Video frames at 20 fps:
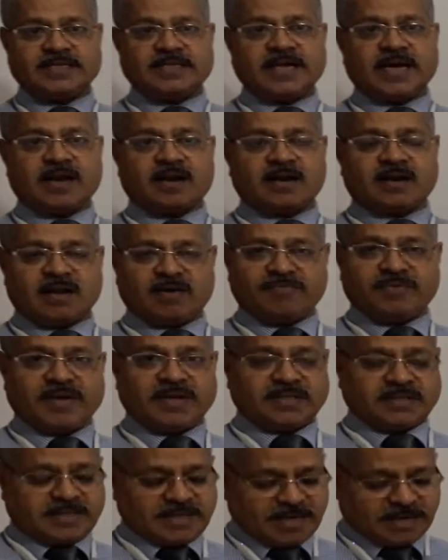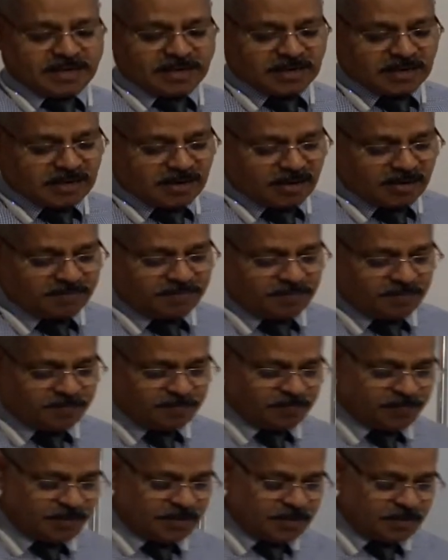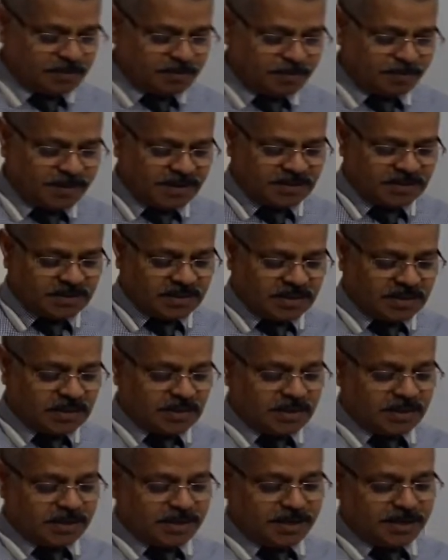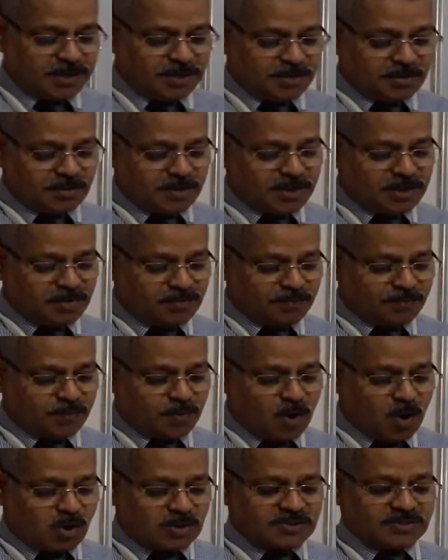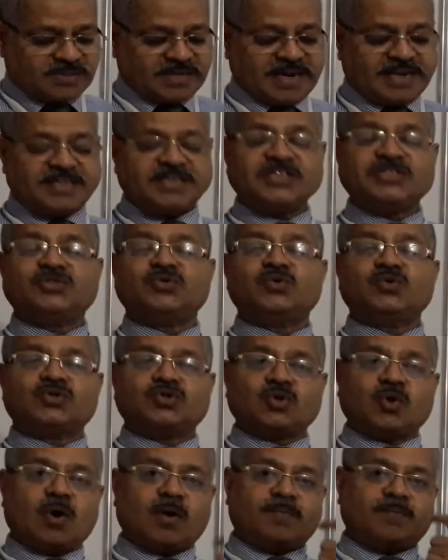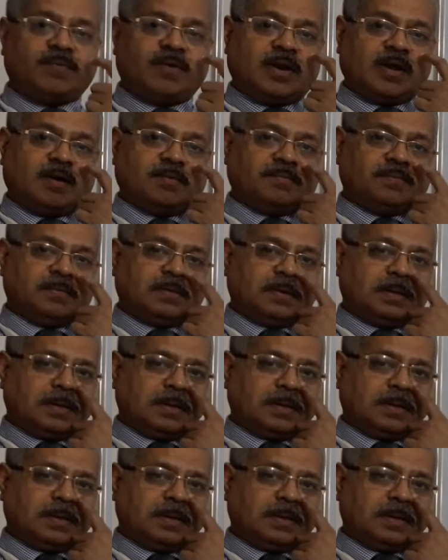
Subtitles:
they are loving, they are in love, but in false attitudes of love.